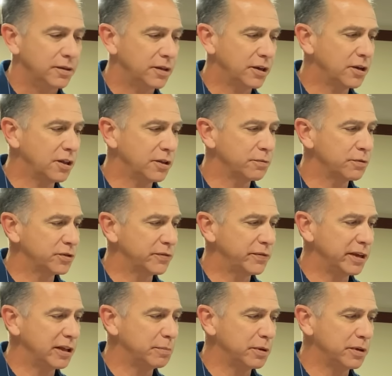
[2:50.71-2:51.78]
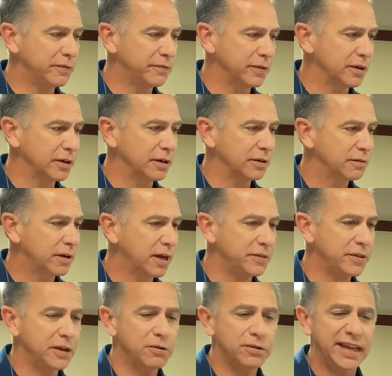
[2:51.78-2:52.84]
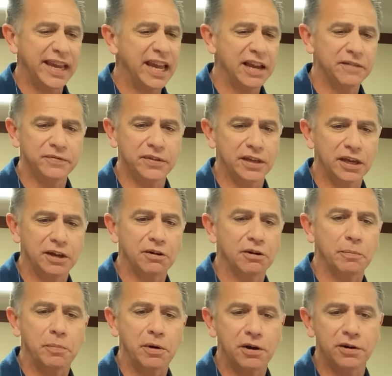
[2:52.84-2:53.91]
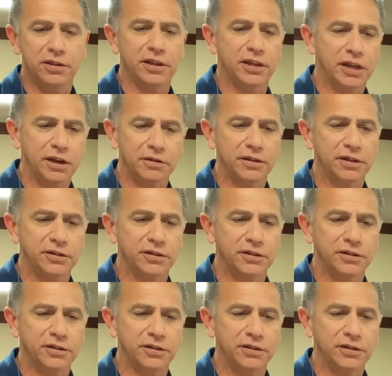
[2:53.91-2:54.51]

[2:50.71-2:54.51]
The color was available for, I think, only half the year or part of the year.